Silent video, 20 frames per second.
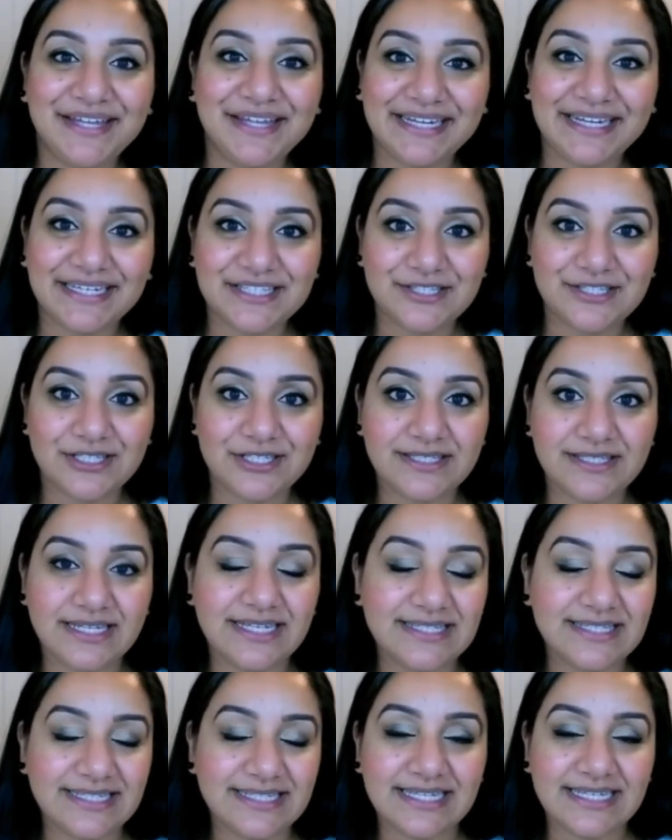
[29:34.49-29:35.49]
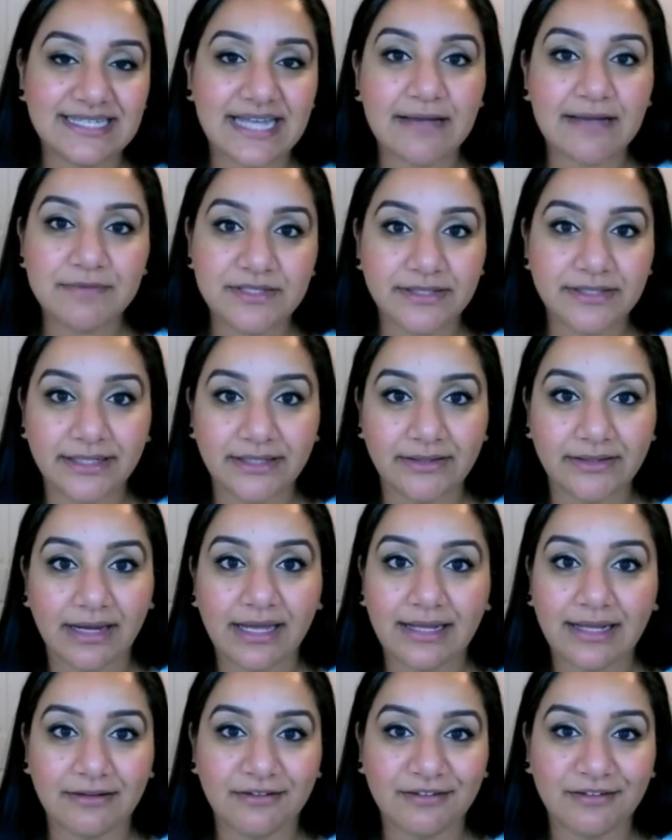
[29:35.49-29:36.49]
Like, it's absolutely
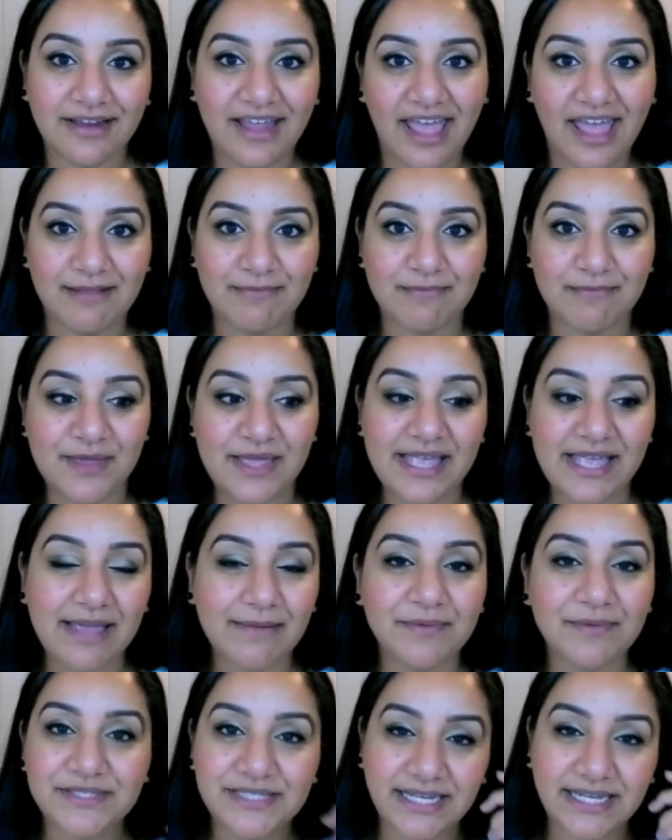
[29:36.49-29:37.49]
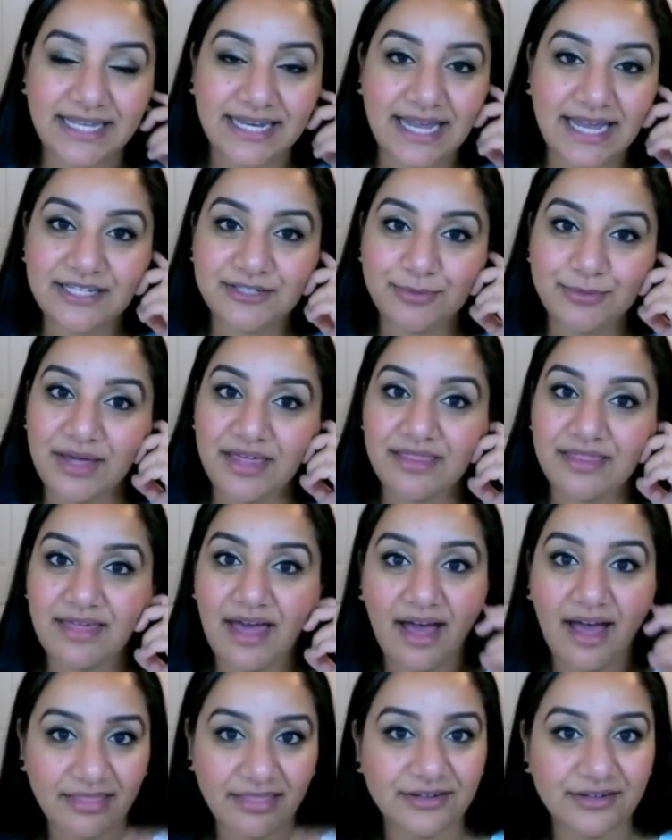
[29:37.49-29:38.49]
great. And being able to connect with
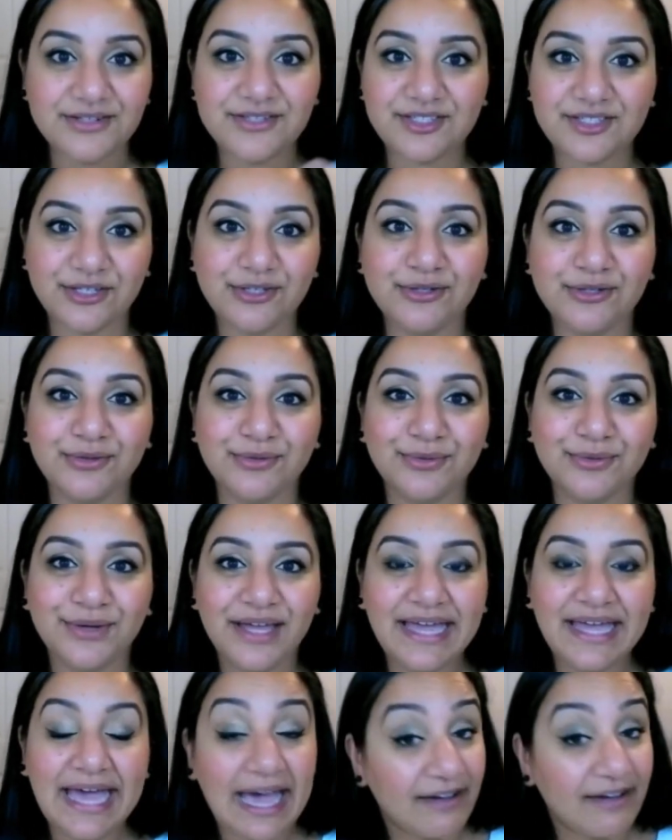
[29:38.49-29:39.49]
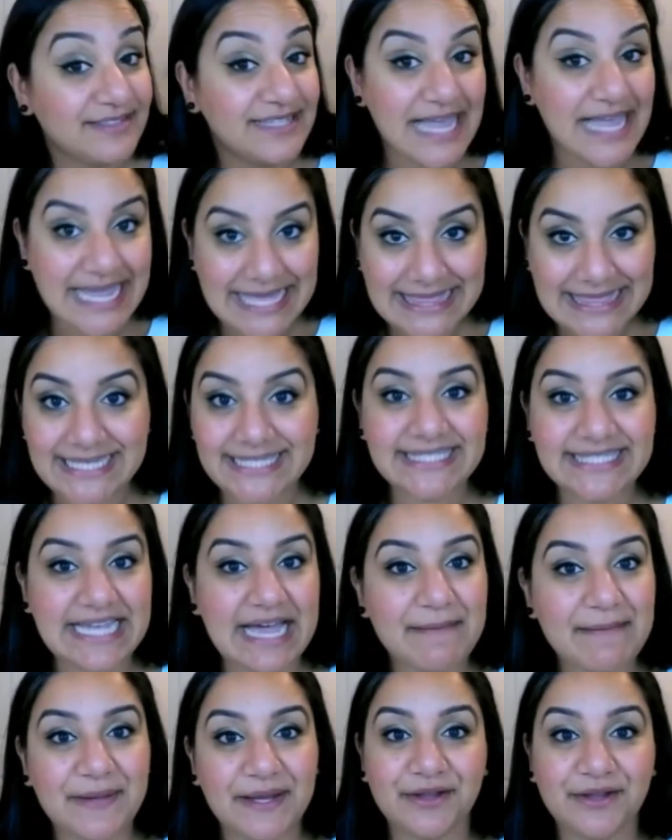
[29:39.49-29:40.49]
others who have taken this
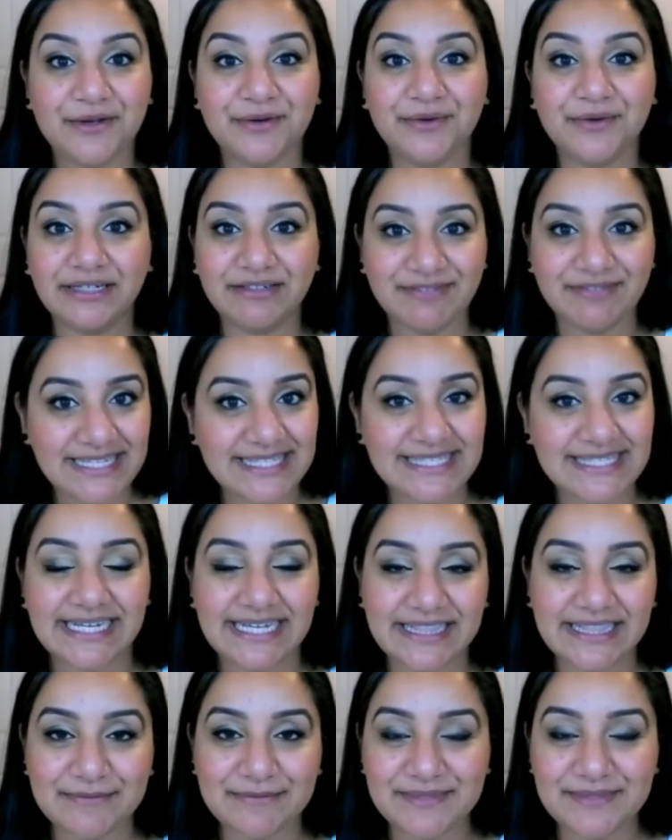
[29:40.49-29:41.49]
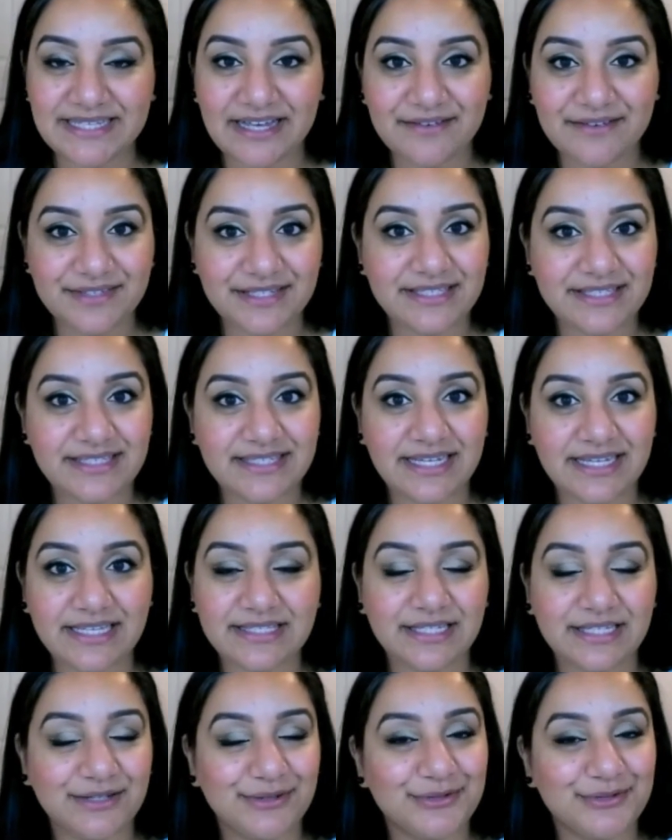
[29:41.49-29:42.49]
step and who are investing in themselves, it's
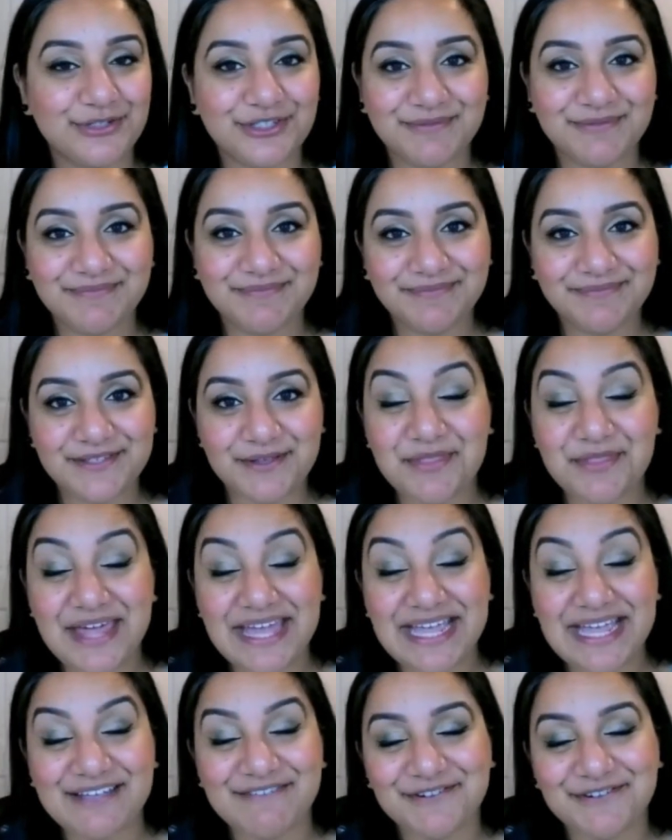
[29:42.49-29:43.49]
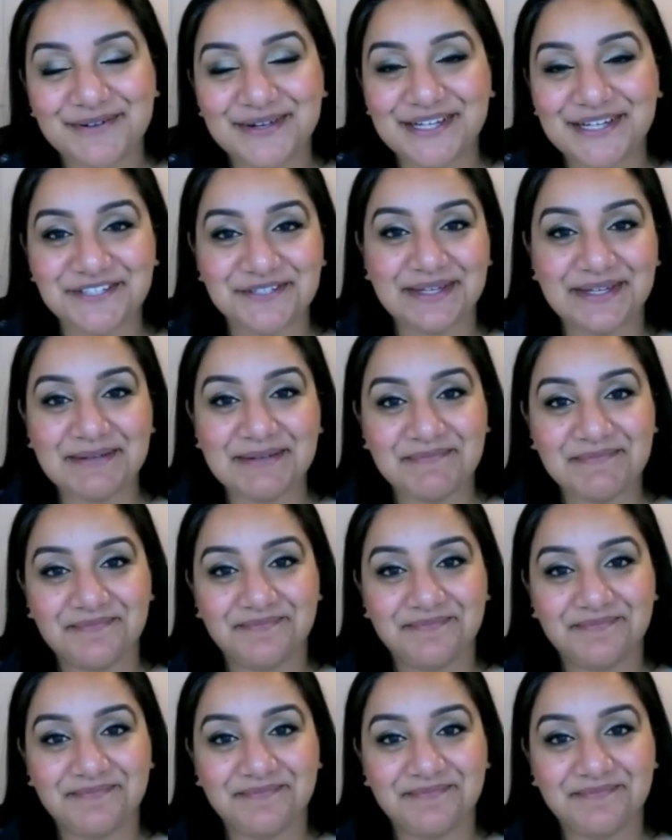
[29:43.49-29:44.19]
huge. So thank you for what you're doing.